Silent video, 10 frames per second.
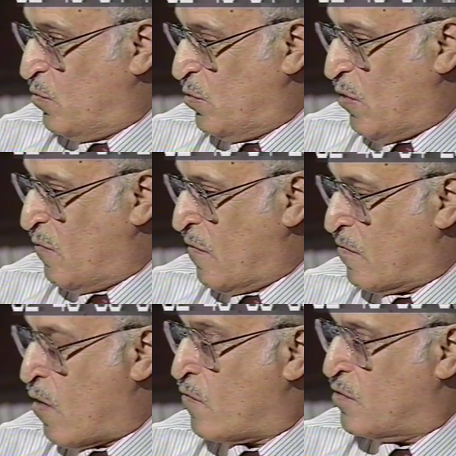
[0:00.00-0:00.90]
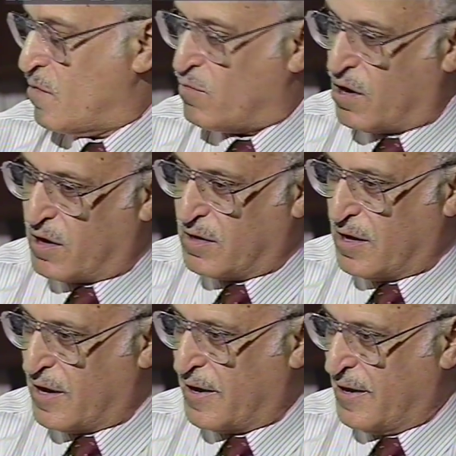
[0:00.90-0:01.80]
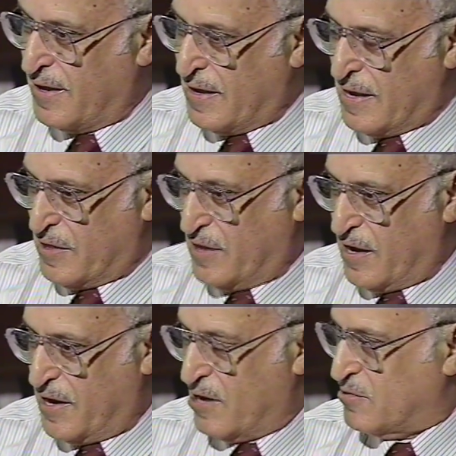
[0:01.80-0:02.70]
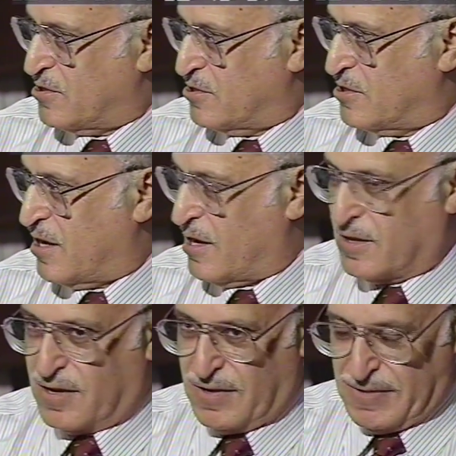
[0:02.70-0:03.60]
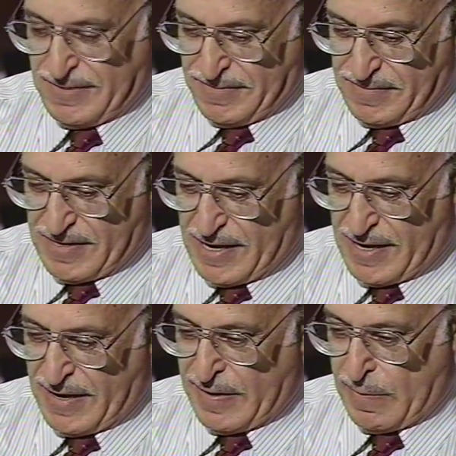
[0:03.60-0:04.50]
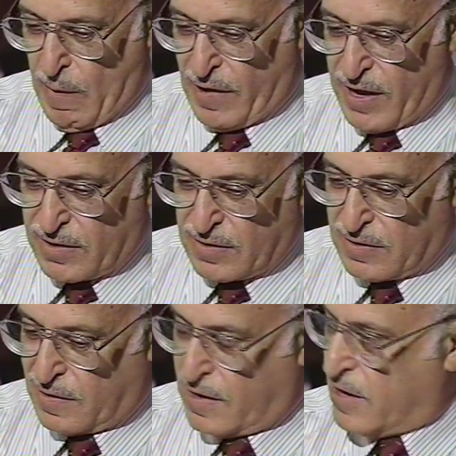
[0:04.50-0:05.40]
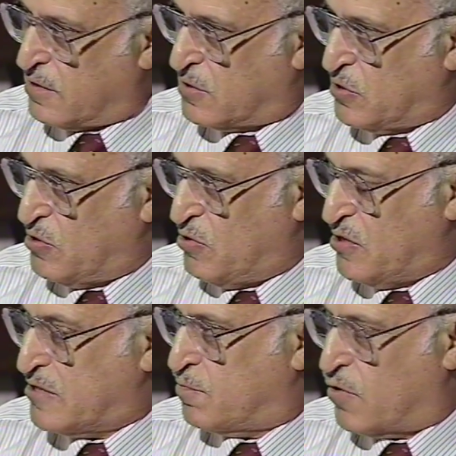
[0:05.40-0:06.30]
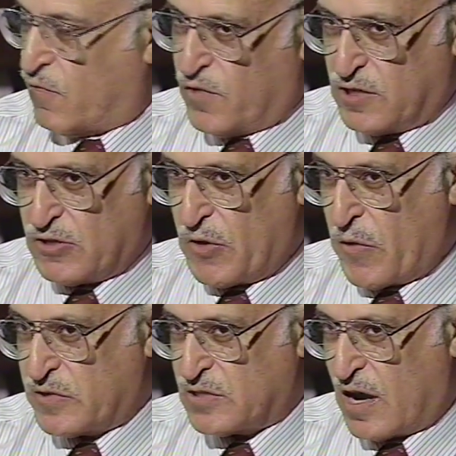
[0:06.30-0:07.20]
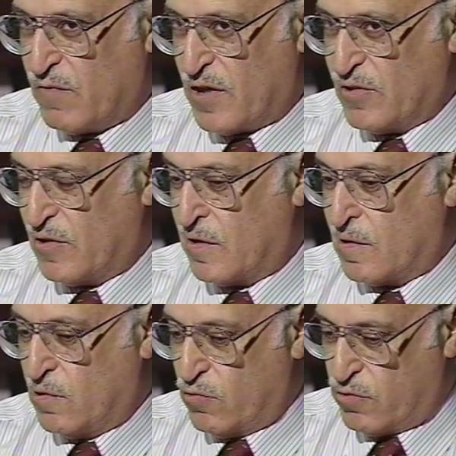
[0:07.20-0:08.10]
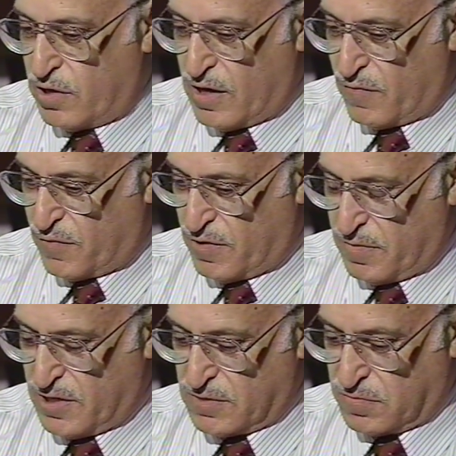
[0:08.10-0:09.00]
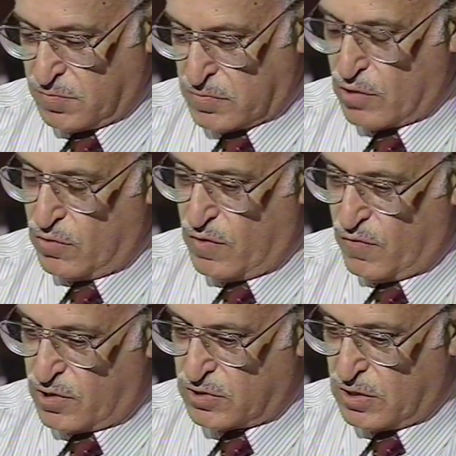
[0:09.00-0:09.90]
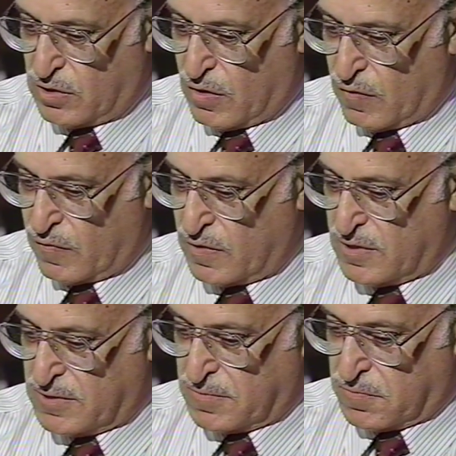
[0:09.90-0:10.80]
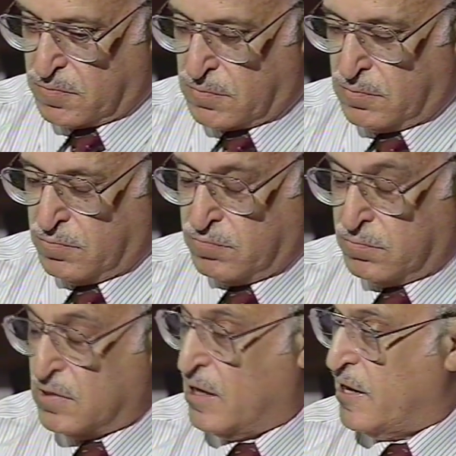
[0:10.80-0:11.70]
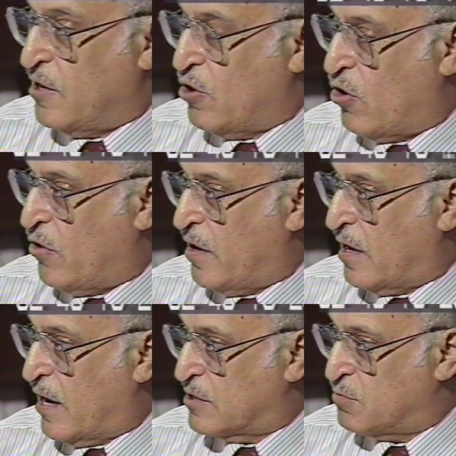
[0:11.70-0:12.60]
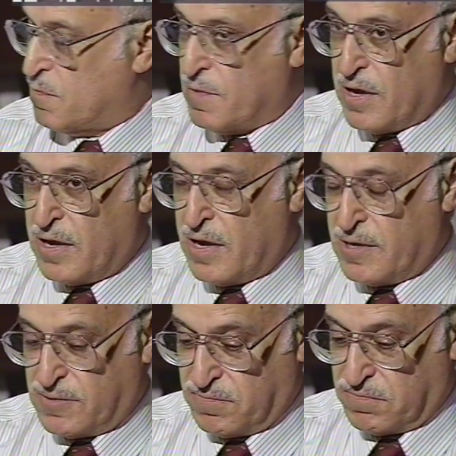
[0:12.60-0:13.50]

the party, and the announcer said, latest news, Professor Salvador Luria from the University of Illinois has been